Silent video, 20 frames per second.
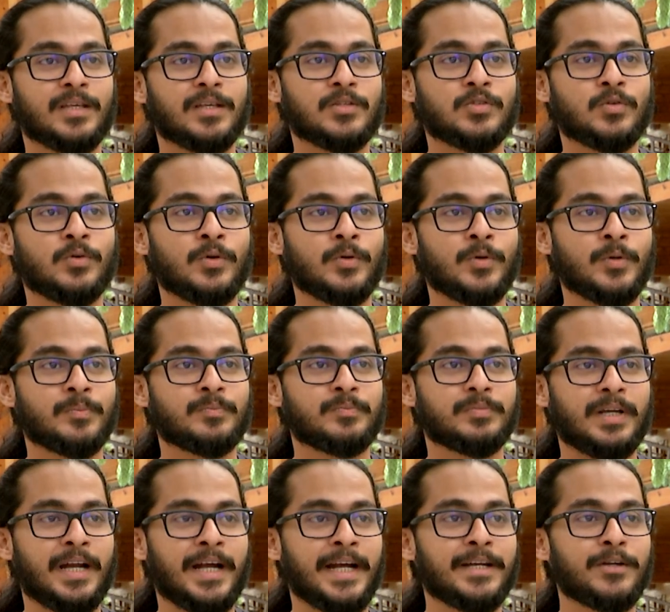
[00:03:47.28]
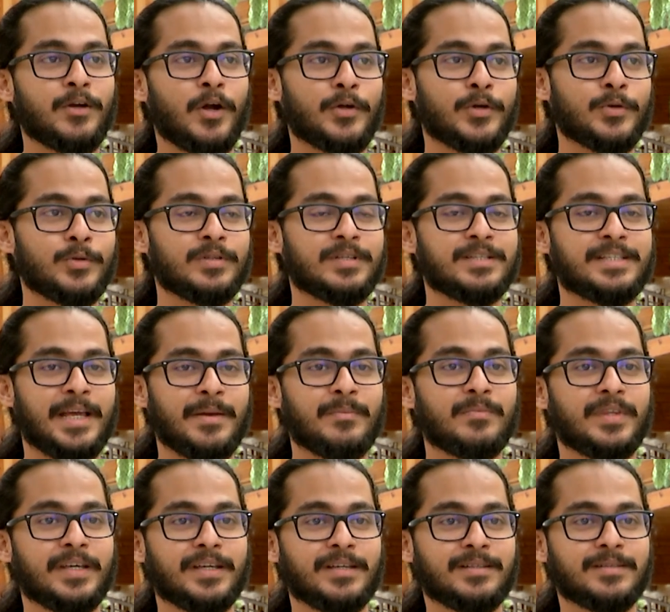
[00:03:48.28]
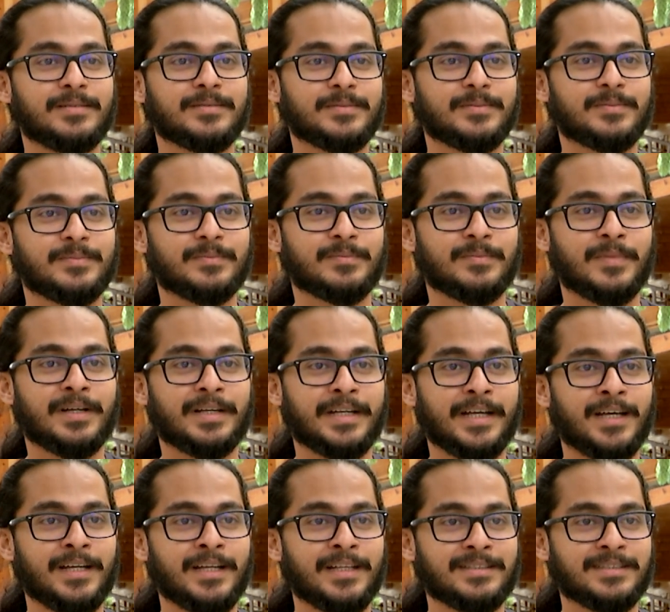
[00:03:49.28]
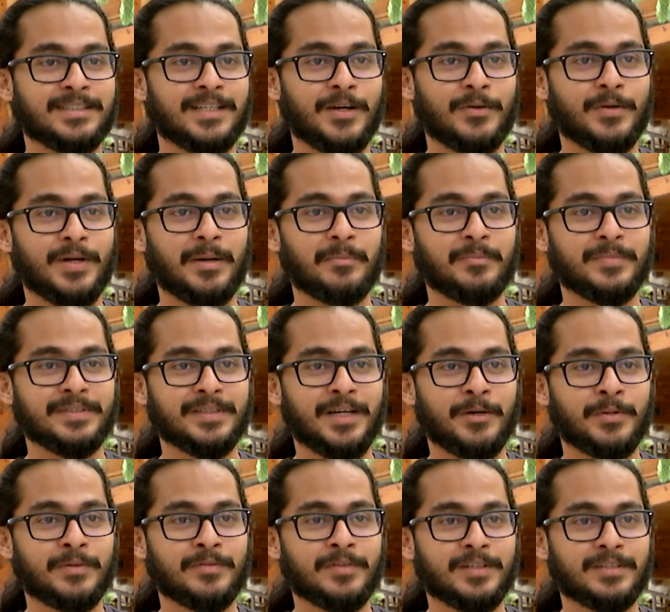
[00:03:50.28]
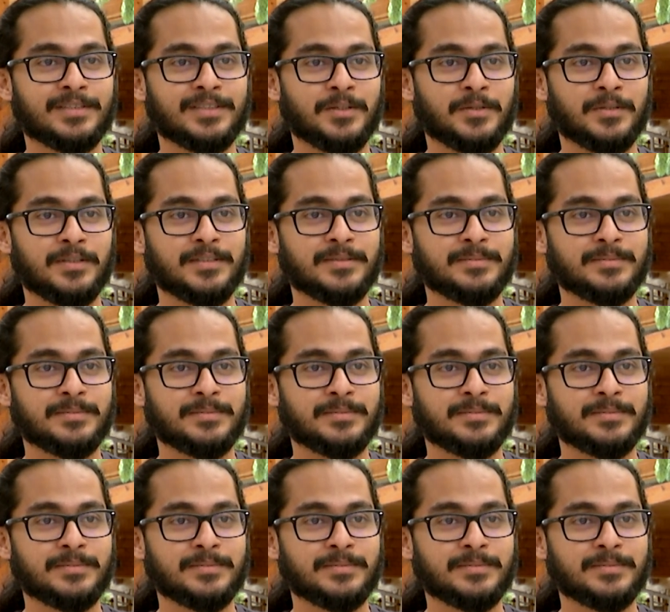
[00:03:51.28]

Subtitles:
So tried not to do the same thing, but yeah, let's see how it happens, how it works out.